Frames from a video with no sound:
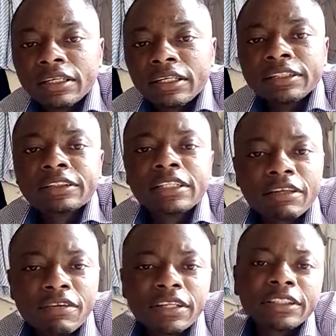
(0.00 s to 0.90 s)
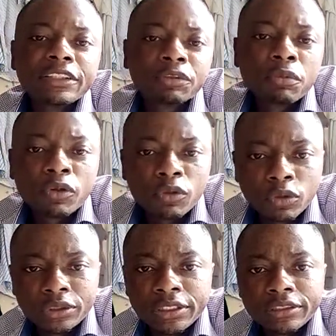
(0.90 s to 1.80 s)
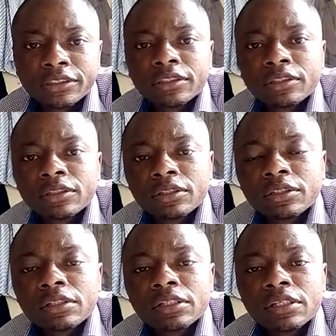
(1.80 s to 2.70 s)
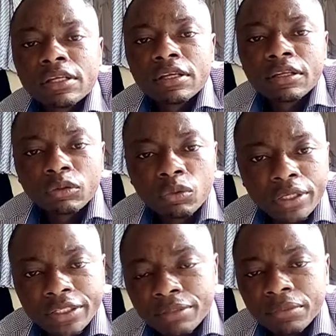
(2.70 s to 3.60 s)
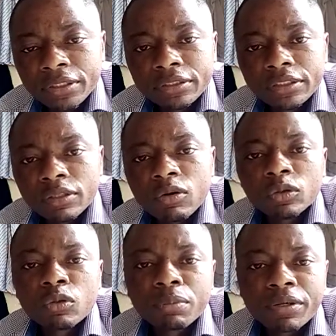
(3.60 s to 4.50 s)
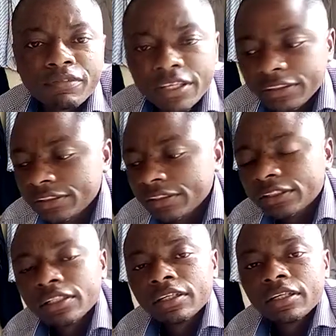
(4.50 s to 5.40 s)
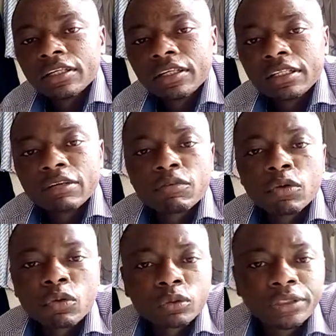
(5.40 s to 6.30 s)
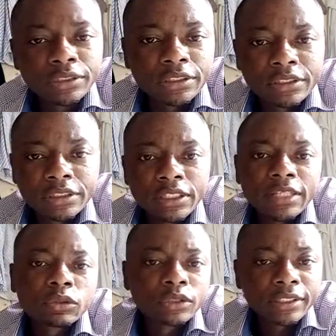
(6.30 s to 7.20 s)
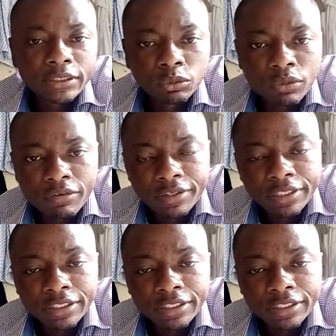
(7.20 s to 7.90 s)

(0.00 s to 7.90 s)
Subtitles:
is given in small doses to inhibit or to prevent nephrotoxicity associated with